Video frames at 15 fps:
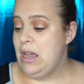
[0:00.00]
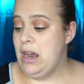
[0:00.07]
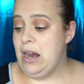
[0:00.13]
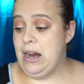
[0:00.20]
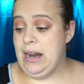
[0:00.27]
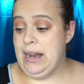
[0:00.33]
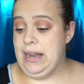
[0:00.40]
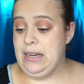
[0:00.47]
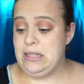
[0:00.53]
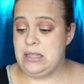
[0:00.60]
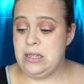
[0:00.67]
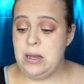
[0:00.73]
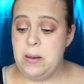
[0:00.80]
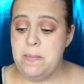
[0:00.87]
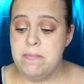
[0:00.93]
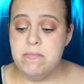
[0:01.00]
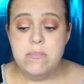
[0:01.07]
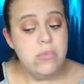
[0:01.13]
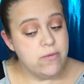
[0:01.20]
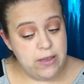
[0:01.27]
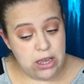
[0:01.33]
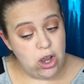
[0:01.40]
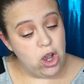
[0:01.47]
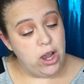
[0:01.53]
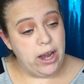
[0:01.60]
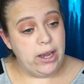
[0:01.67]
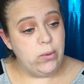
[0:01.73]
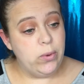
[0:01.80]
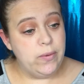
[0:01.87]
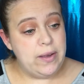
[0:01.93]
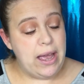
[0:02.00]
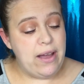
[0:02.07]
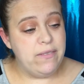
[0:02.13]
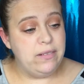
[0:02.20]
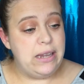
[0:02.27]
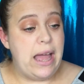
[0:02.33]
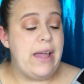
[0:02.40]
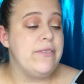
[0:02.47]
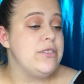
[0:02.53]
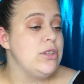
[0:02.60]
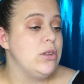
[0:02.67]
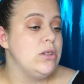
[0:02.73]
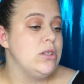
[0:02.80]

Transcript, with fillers: All right, moving on. What do we have left?